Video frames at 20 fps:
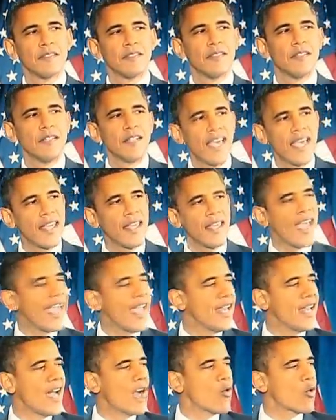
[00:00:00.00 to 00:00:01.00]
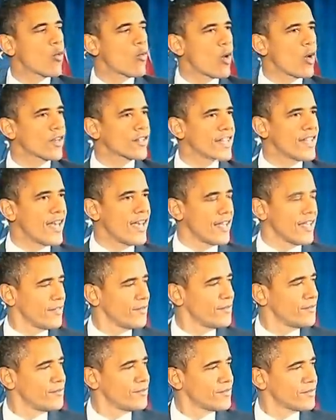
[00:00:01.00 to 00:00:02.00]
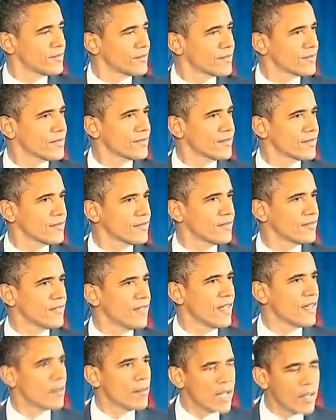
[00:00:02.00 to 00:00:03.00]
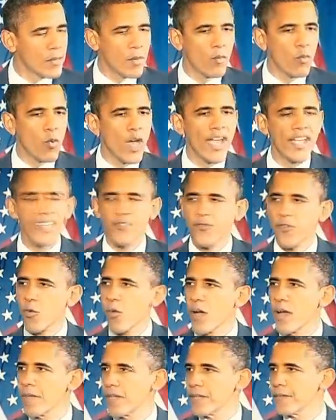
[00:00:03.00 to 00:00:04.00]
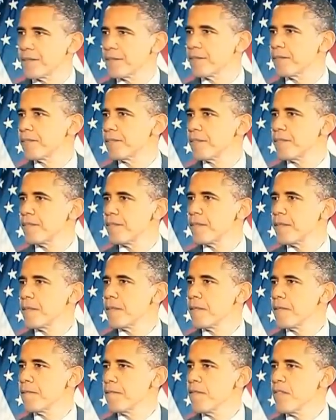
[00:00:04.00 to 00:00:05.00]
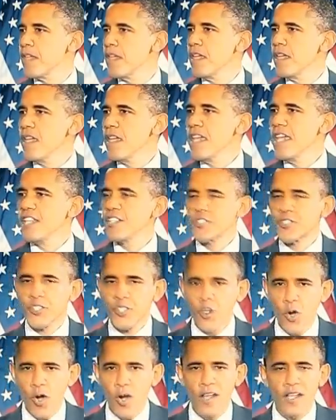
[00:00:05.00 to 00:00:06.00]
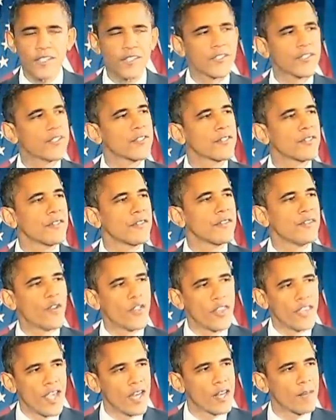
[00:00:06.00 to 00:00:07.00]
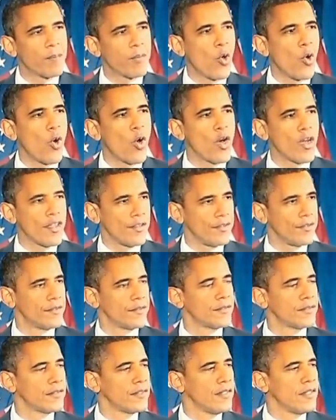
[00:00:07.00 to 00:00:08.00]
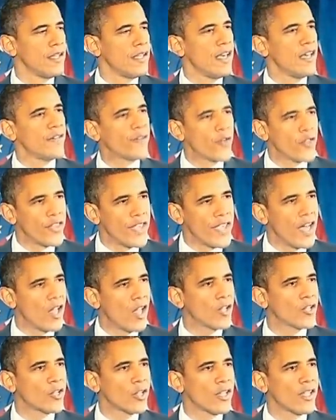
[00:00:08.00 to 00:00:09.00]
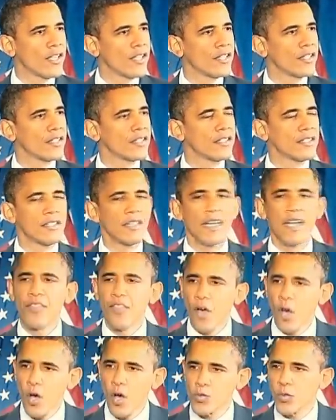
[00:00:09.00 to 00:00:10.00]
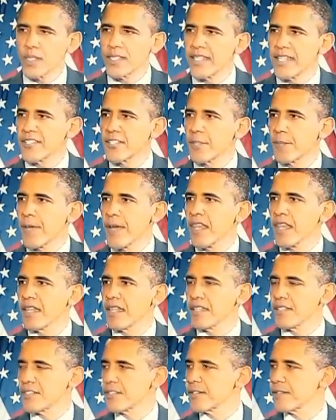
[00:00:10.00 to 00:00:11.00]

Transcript: An 8-hour workday and a minimum wage for women. Insurance for the unemployed and for the elderly and those with disabilities.